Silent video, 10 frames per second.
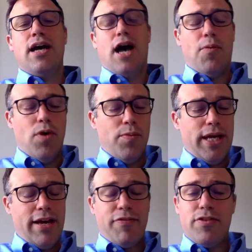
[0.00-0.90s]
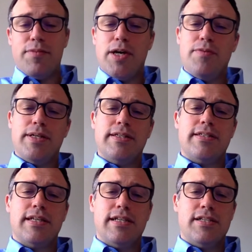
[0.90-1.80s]
And what we have at the moment
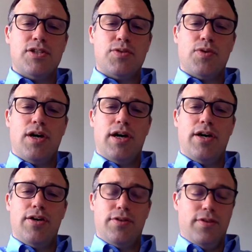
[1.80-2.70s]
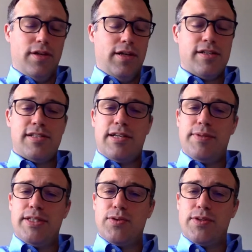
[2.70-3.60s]
is last year we
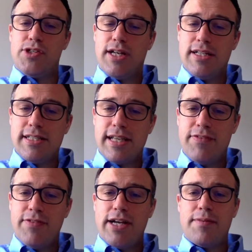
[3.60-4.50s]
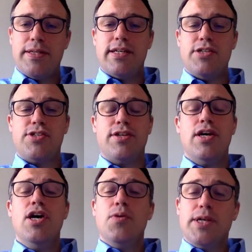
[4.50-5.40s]
saw the journalist safety recommendation,
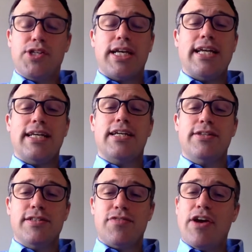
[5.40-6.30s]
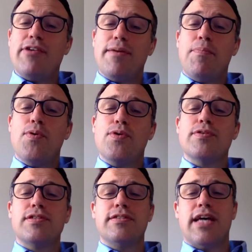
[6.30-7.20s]
which again includes very
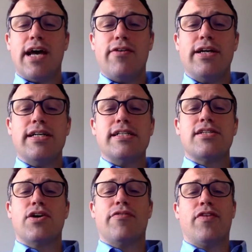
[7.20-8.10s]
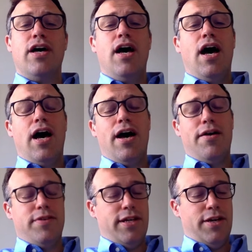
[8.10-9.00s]
important areas of
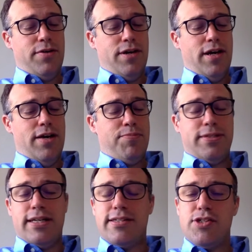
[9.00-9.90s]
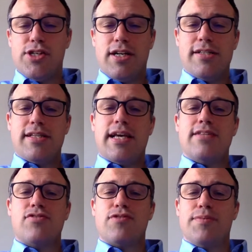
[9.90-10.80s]
protecting journalists
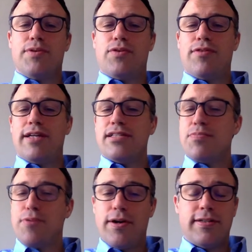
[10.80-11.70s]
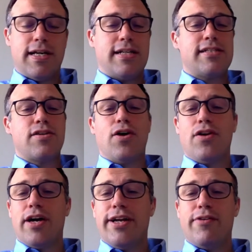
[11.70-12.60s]
against criminal threats, protests,
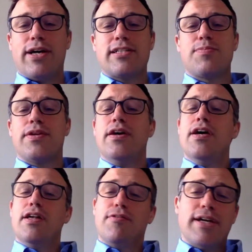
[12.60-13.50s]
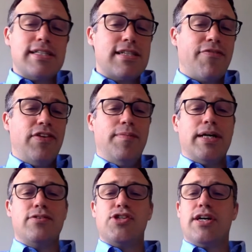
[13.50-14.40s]
online harassment, threats to
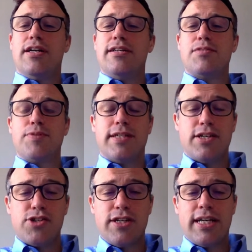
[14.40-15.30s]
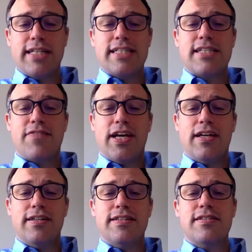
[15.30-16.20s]
female journalists, protection against
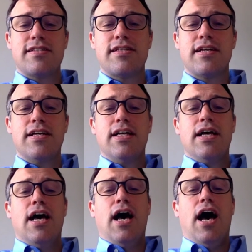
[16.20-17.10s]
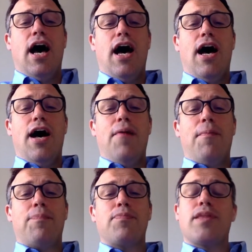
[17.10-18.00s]
surveillance.
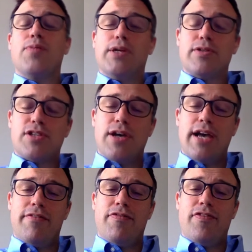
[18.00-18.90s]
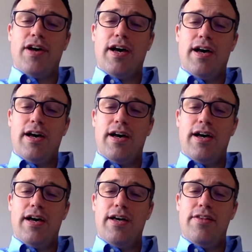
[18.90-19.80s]
We also have
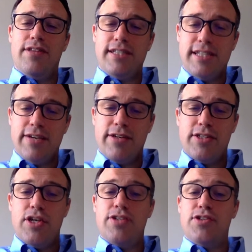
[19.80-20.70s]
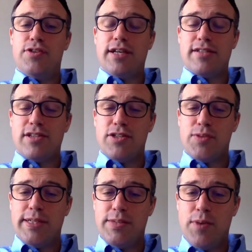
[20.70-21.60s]
this year, a
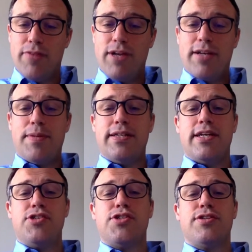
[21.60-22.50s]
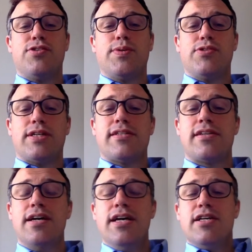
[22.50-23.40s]
2021 recommendation to address
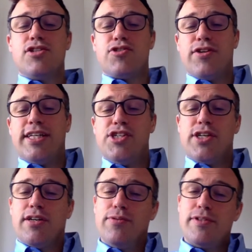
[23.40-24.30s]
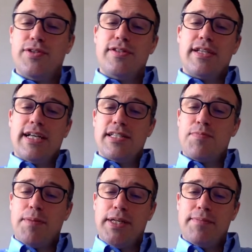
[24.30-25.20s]
strategic lawsuits against
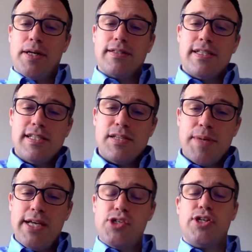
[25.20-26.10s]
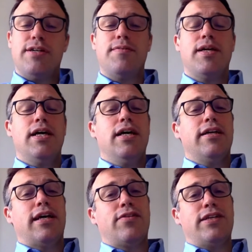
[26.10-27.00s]
public participation.
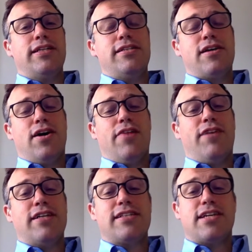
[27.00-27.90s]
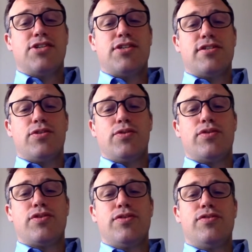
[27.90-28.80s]
Now, these are vexatious
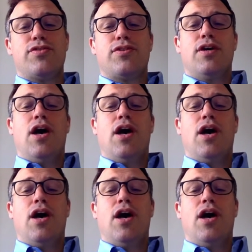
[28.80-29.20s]
lawsuits,